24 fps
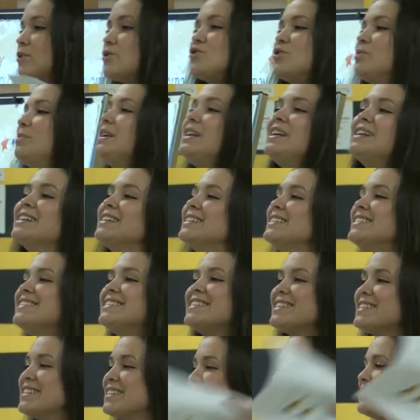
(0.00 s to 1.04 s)
social media is
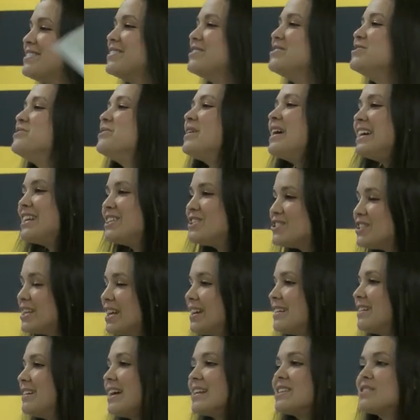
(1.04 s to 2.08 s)
the, the new age
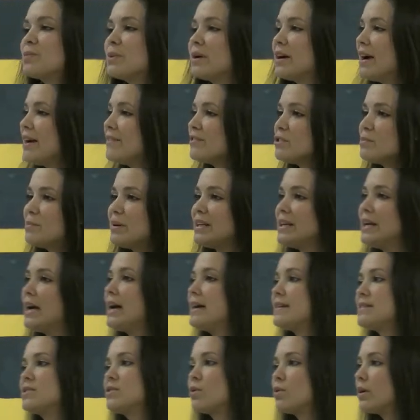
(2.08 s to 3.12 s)
thing. That's where everybody
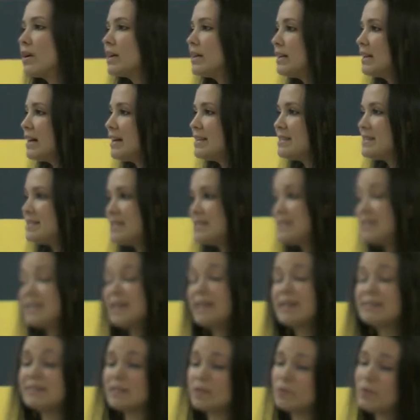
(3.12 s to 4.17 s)
has to organize these
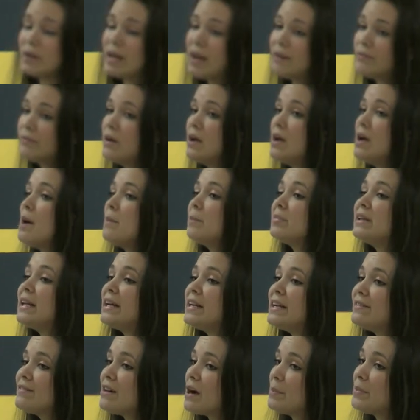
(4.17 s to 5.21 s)
days. And we have
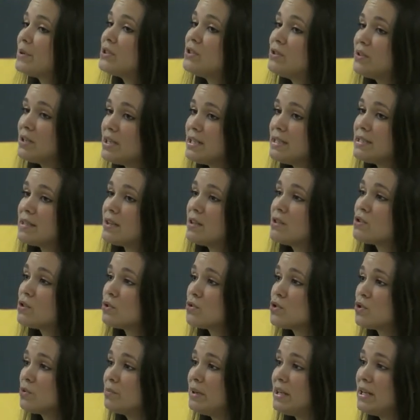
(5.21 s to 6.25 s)
plenty of opportunities on
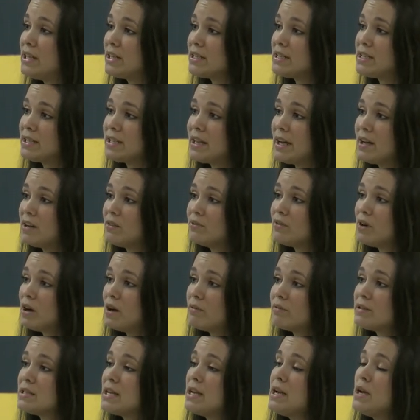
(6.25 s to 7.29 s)
social media to get
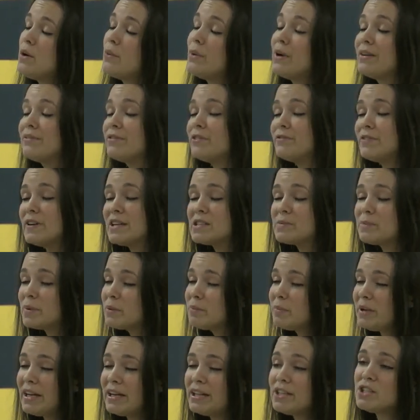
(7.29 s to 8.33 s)
involved. We have a
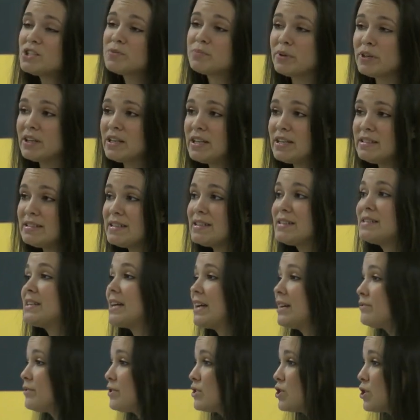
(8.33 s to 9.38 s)
Facebook page, pretty easy,
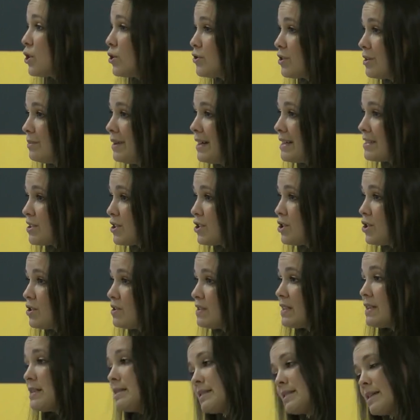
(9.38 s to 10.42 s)
Stand for Children
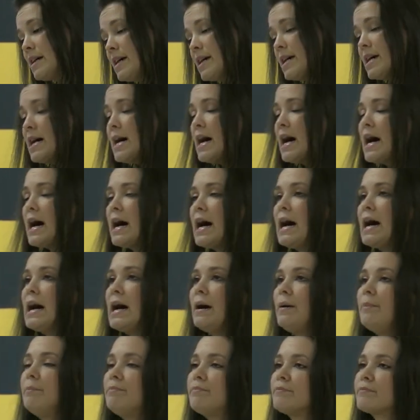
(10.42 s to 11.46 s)
Massachusetts.
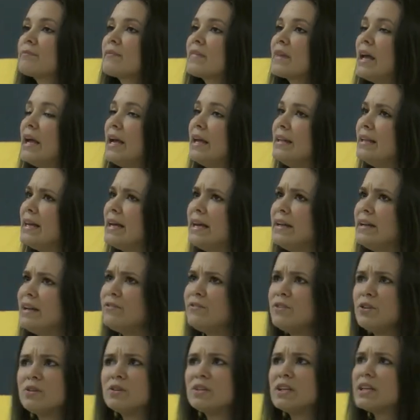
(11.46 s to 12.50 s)
Um, and then
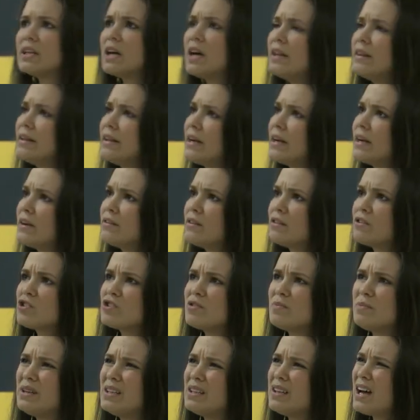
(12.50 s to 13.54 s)
if you click on there, there
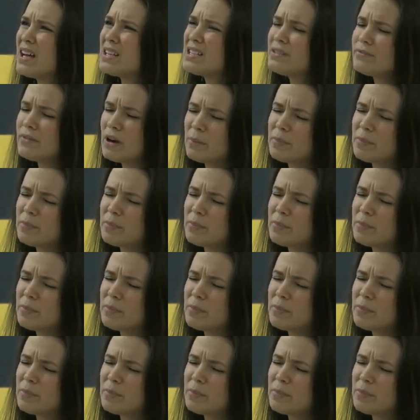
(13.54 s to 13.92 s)
should be lots of